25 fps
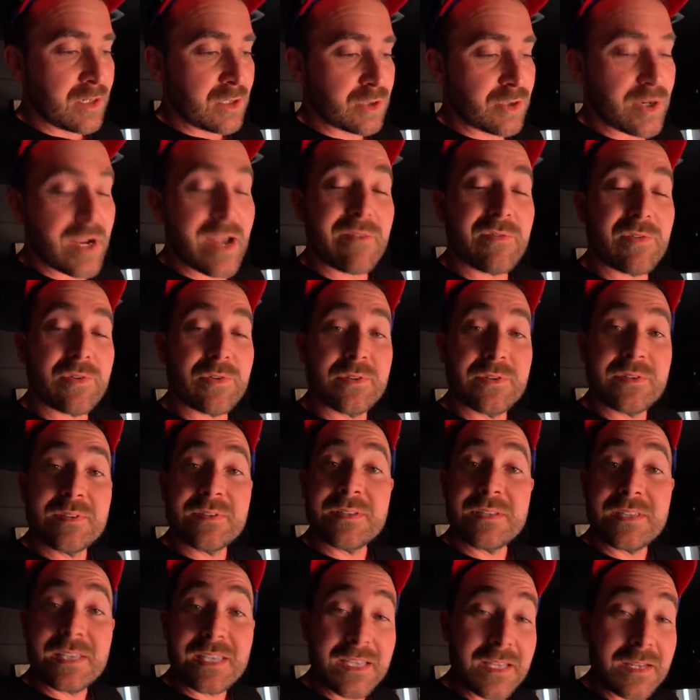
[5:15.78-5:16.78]
travel,
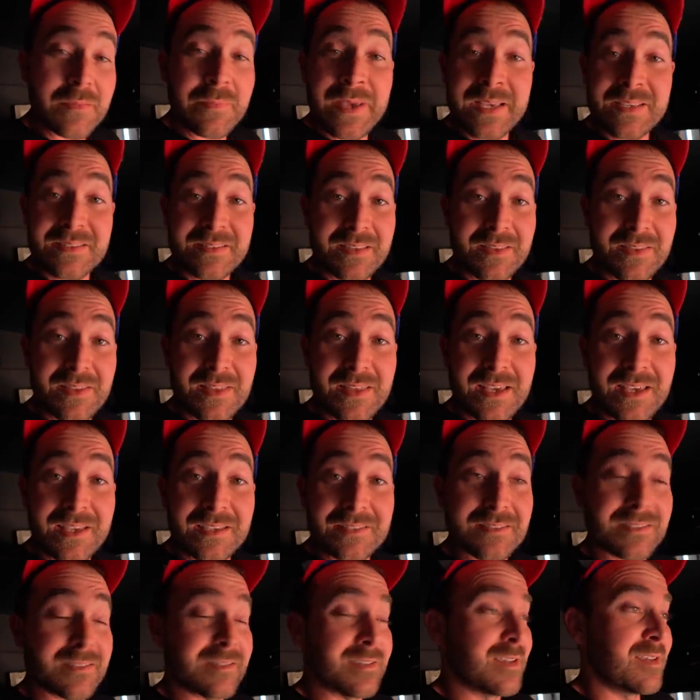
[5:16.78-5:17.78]
eat amazing
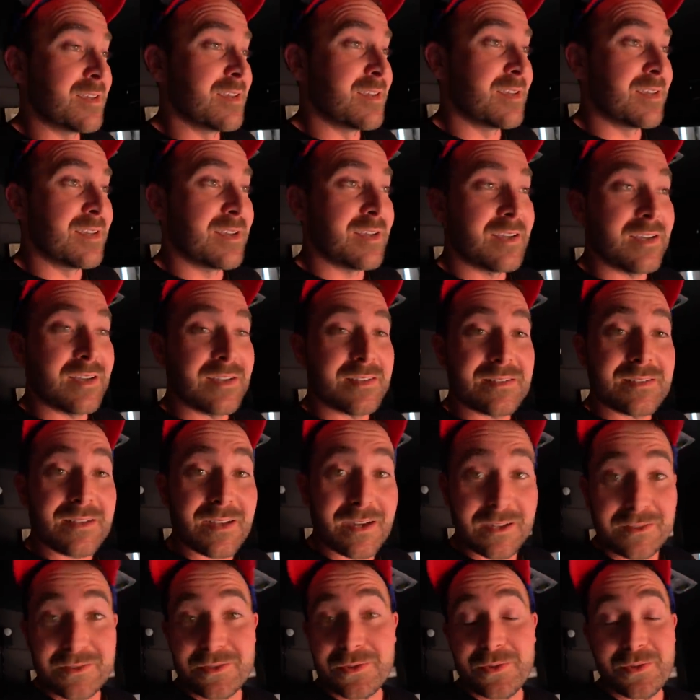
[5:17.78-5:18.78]
things,
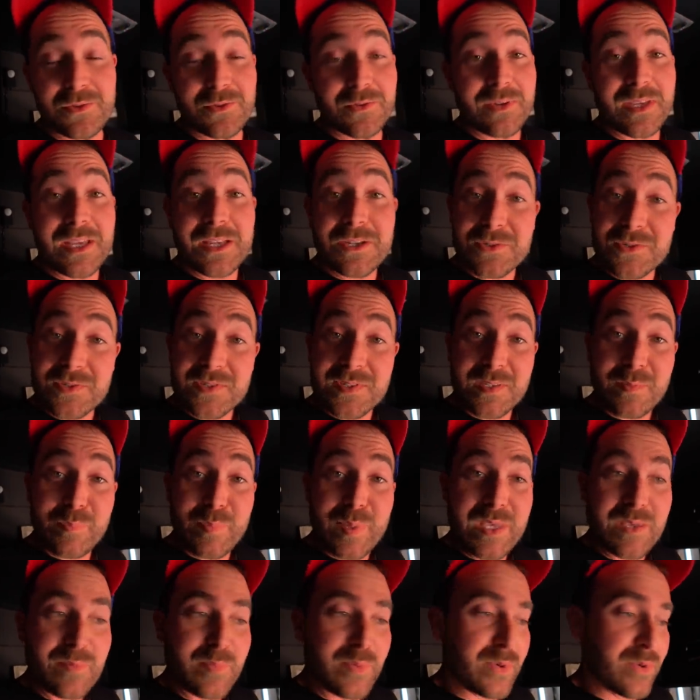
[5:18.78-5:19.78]
talk to interesting
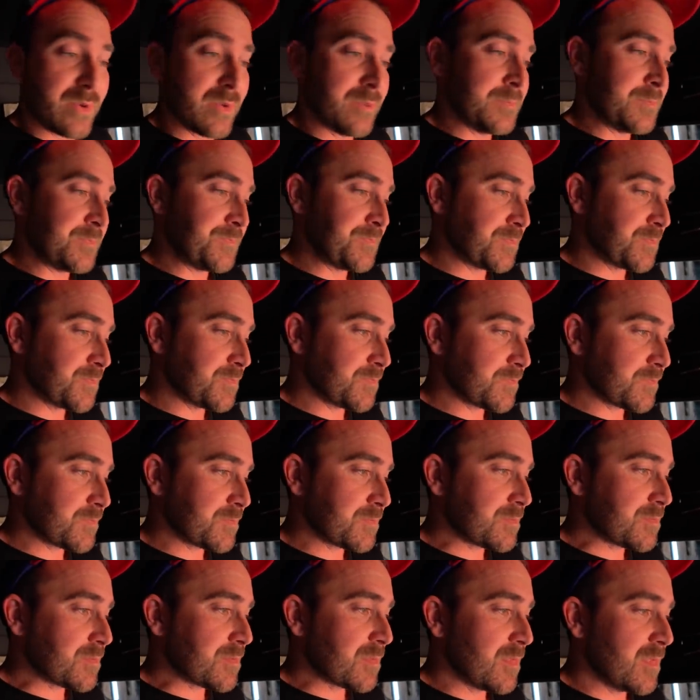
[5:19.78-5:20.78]
people.
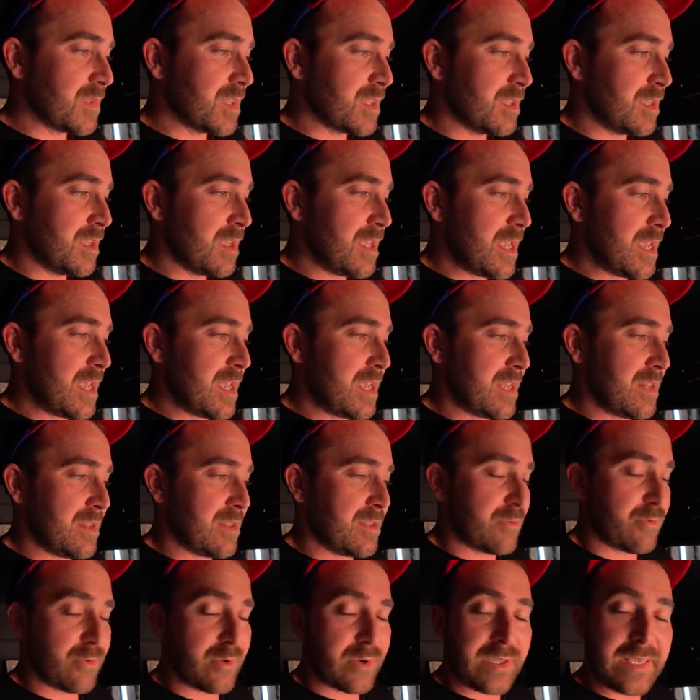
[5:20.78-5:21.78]
And
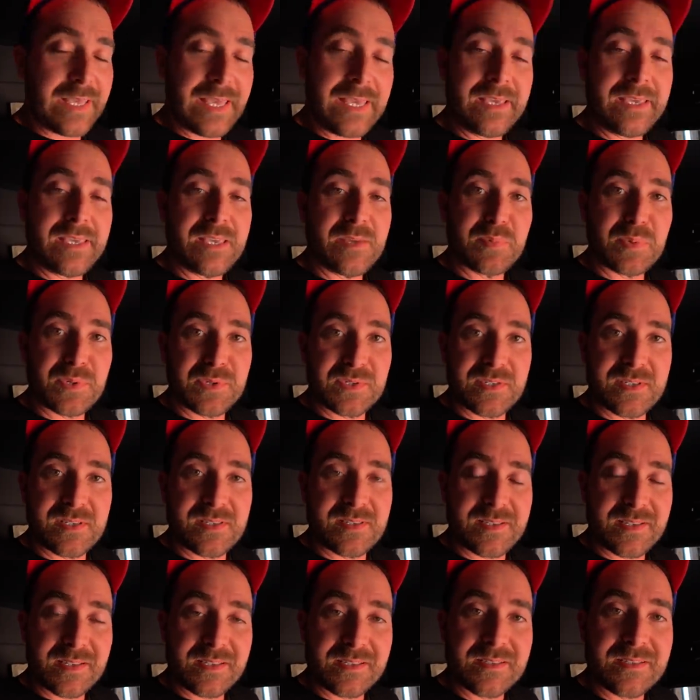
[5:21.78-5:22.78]
there were gatekeepers
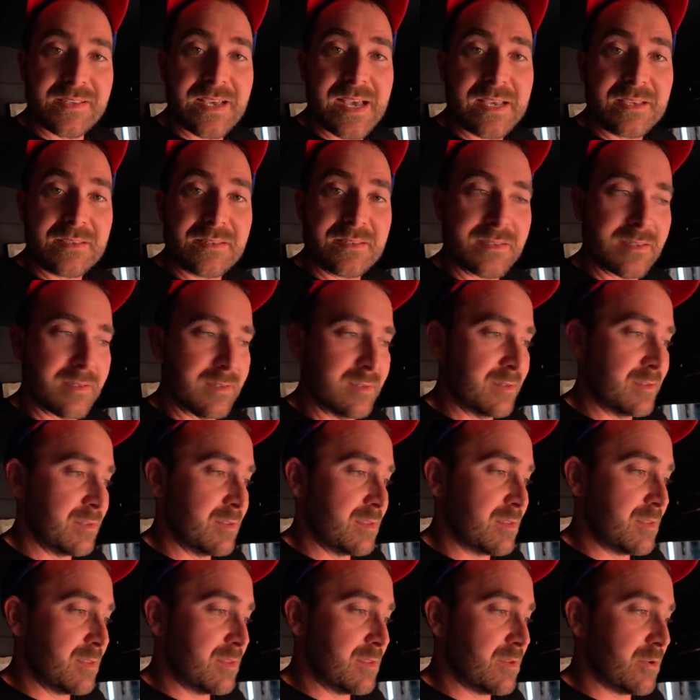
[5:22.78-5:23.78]
to success.
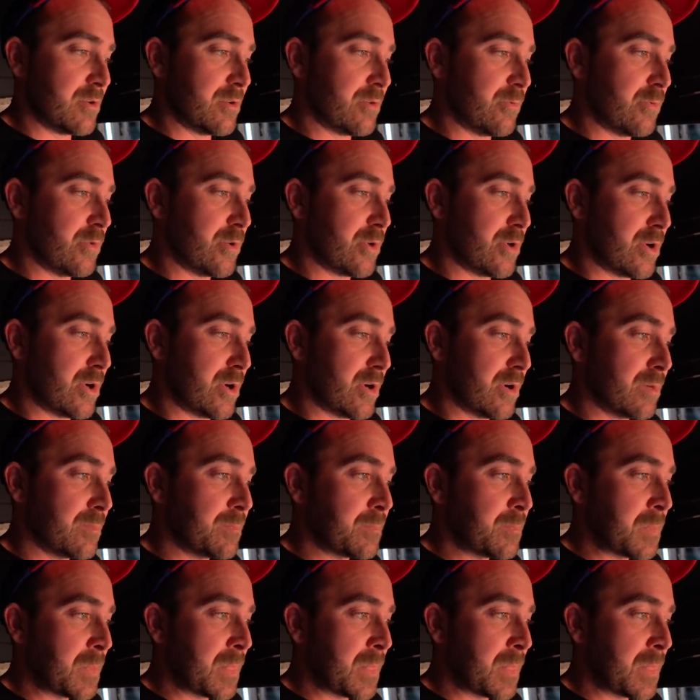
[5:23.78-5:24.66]
There were,